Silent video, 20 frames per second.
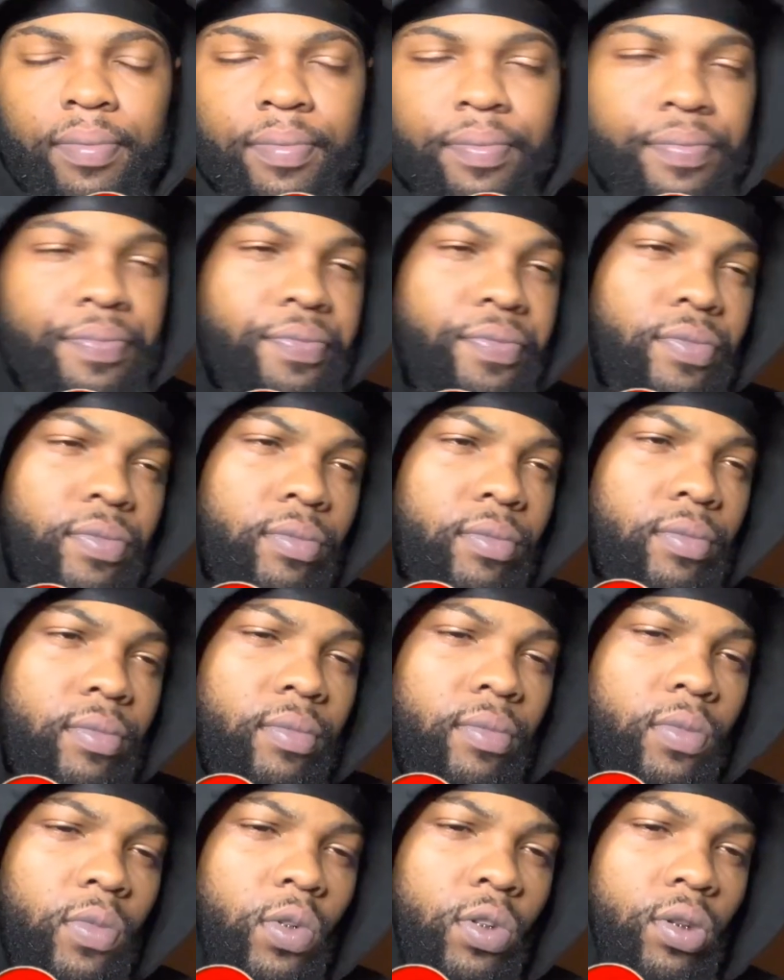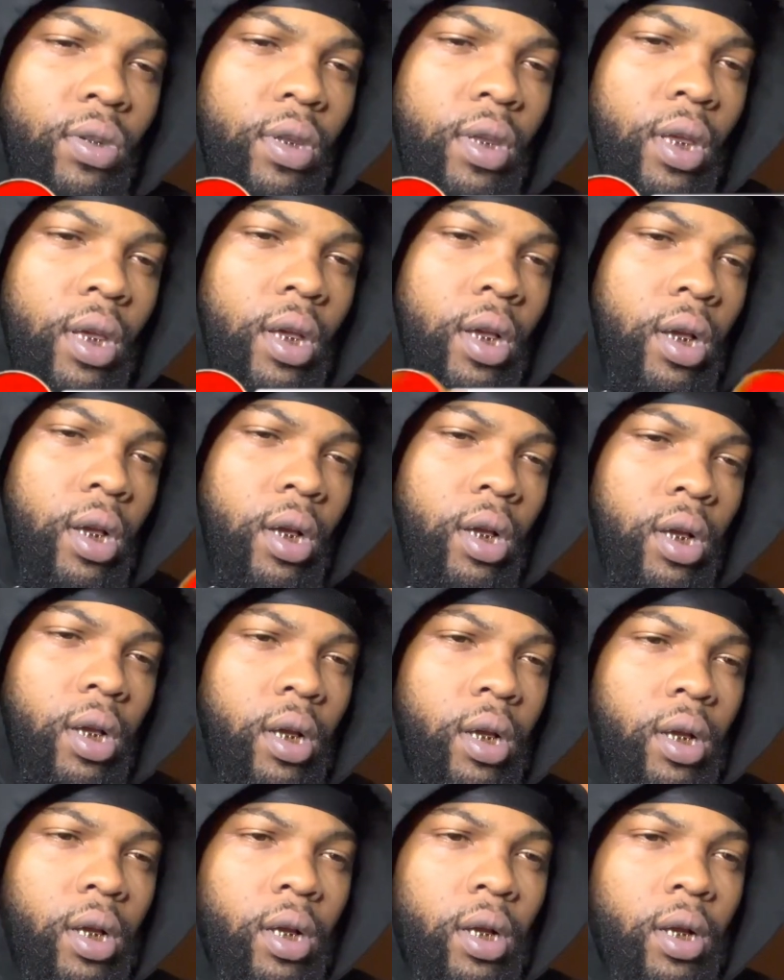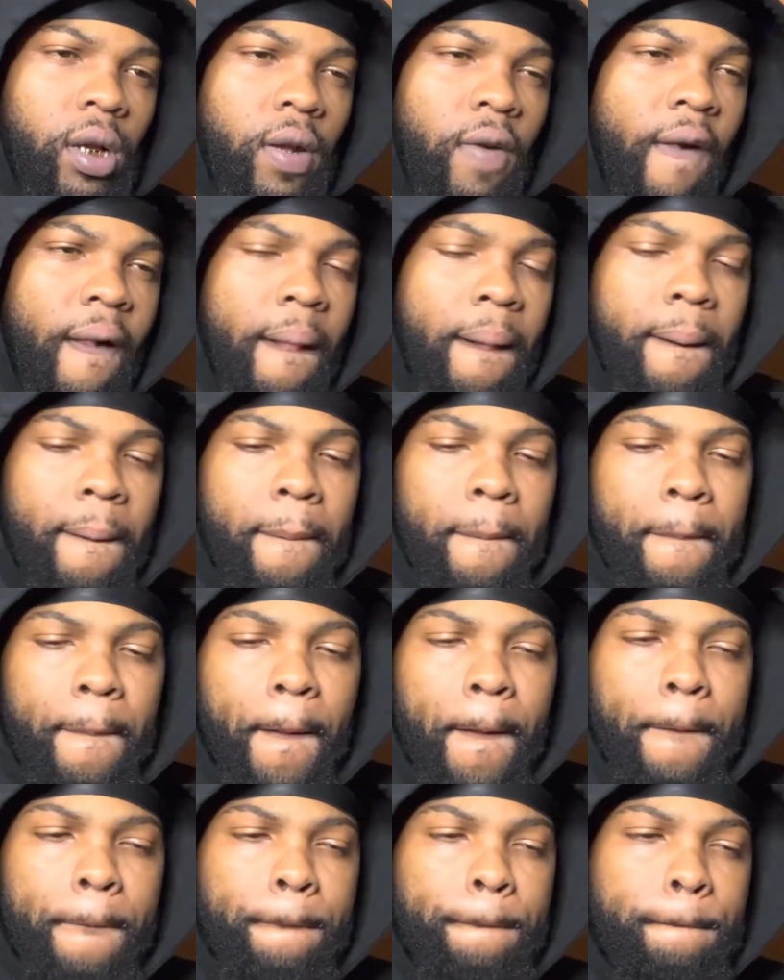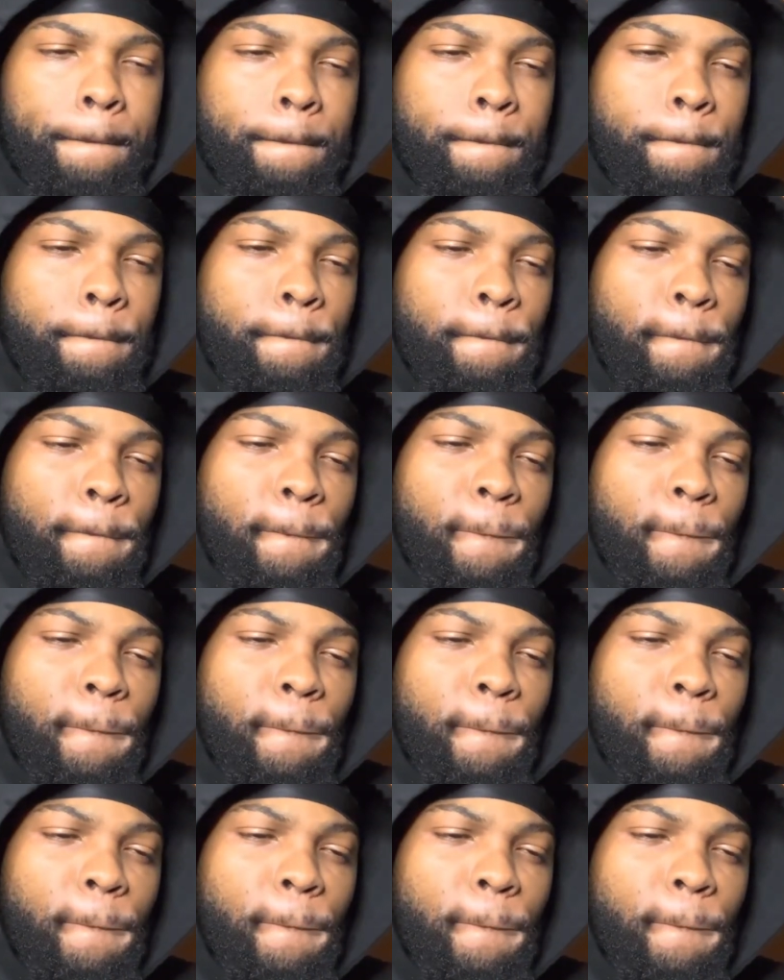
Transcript: (silence)